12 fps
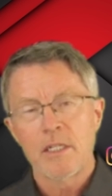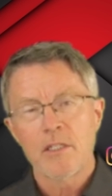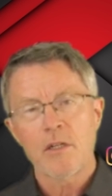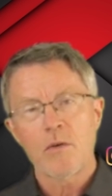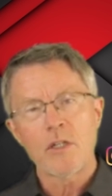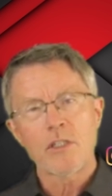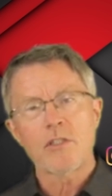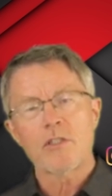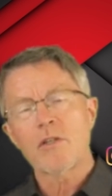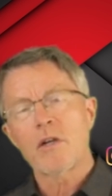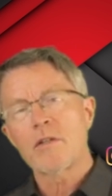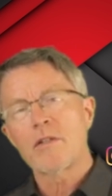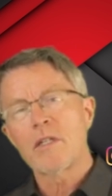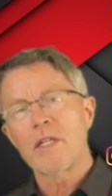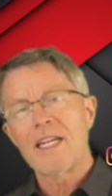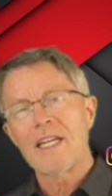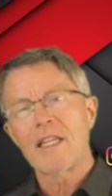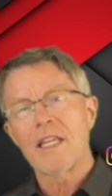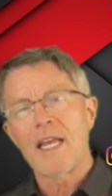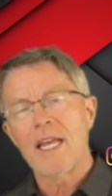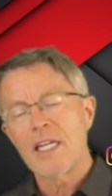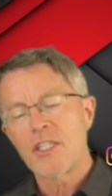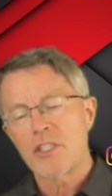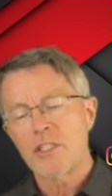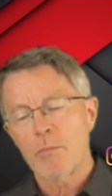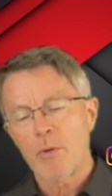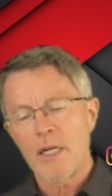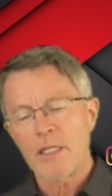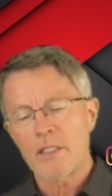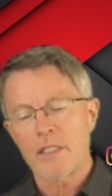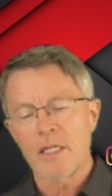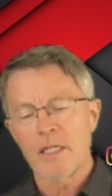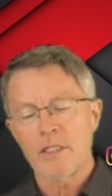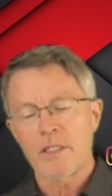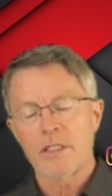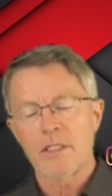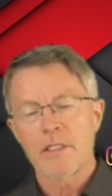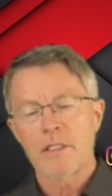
So once you start delaying the aging process,